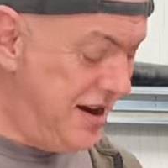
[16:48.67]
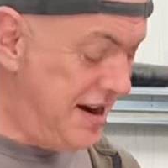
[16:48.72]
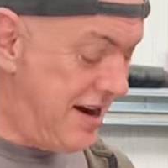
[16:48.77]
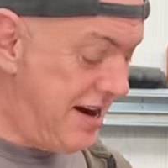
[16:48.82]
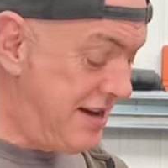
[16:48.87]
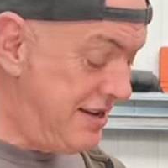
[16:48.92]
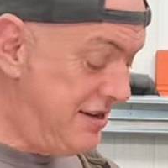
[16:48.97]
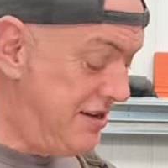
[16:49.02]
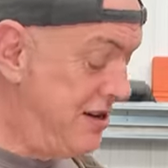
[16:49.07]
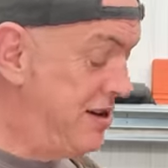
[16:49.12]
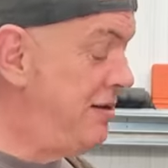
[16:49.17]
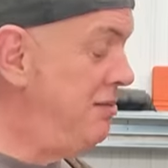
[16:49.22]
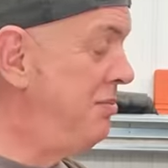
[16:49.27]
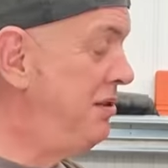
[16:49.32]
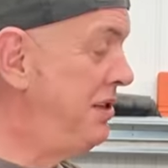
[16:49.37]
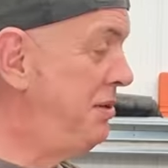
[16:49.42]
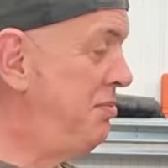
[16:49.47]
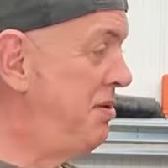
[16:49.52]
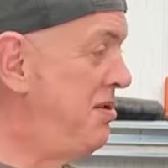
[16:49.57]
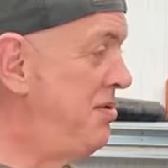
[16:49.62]
Our time
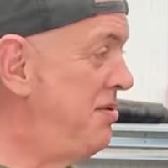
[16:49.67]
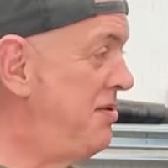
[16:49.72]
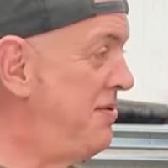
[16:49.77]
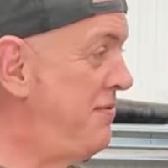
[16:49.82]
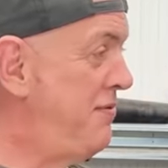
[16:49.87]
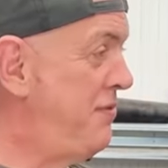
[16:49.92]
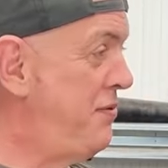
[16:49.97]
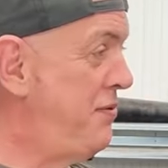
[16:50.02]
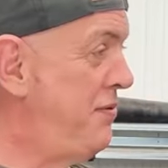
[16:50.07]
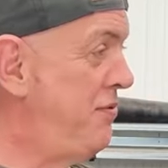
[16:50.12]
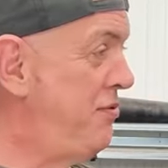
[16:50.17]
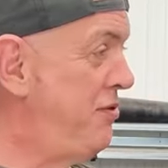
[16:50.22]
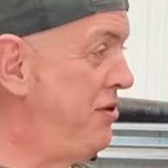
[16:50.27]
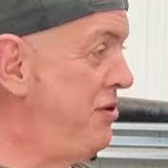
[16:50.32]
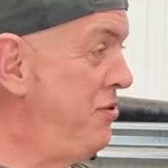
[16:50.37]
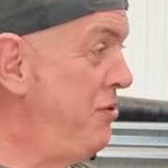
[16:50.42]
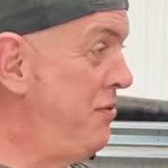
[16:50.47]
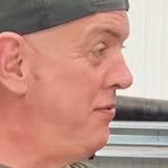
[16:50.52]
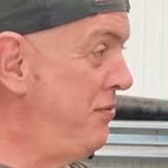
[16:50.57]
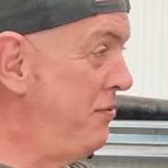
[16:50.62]
is spoken for for
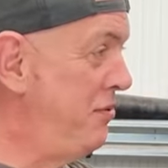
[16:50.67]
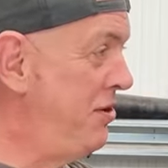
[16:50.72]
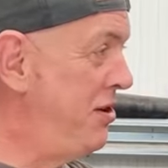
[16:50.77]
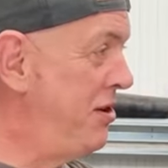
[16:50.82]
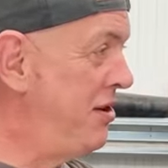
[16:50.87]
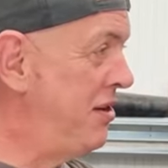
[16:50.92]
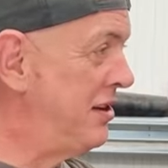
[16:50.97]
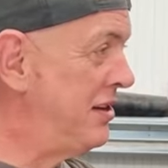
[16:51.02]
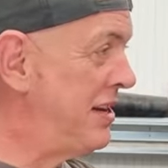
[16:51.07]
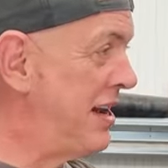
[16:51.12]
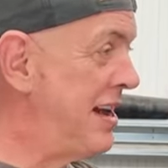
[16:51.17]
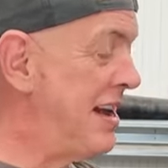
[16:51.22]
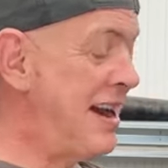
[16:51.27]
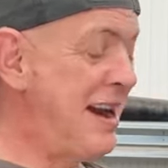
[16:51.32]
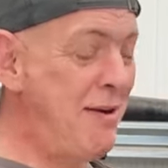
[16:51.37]
an awful lot of the day.